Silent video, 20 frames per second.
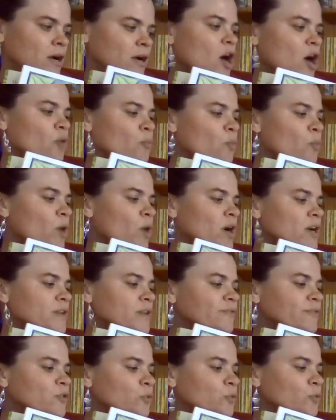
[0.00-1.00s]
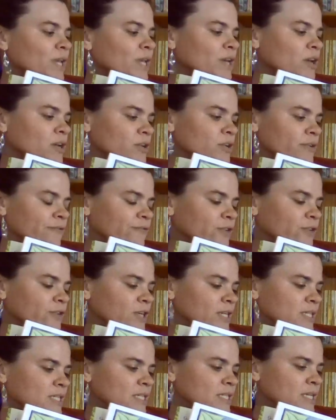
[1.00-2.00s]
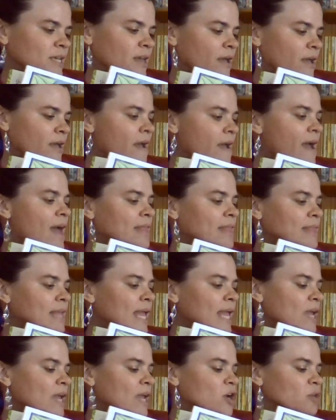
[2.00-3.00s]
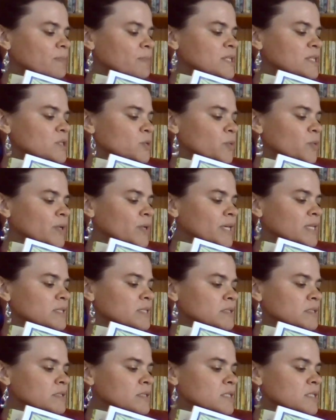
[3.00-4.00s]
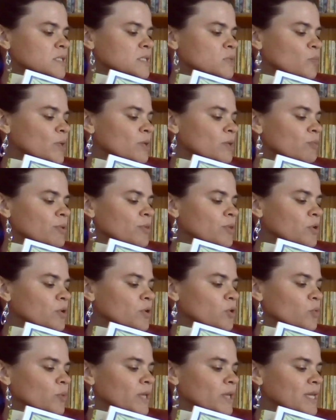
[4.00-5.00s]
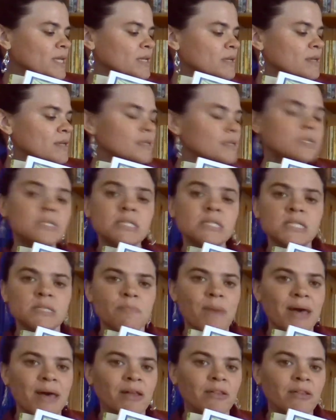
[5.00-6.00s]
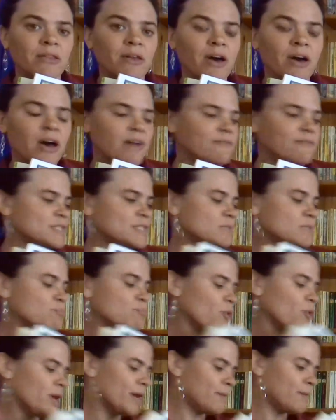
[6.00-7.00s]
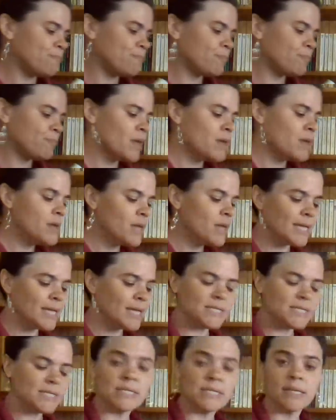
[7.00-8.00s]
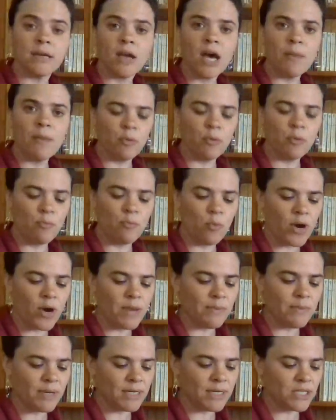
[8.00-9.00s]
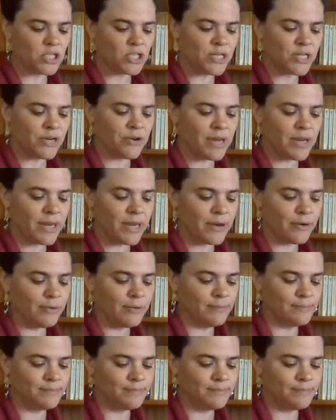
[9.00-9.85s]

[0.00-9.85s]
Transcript: a rug of green underfoot, and the air between sweet with the green smell of spring. Okay, just a couple more I'm going to share here.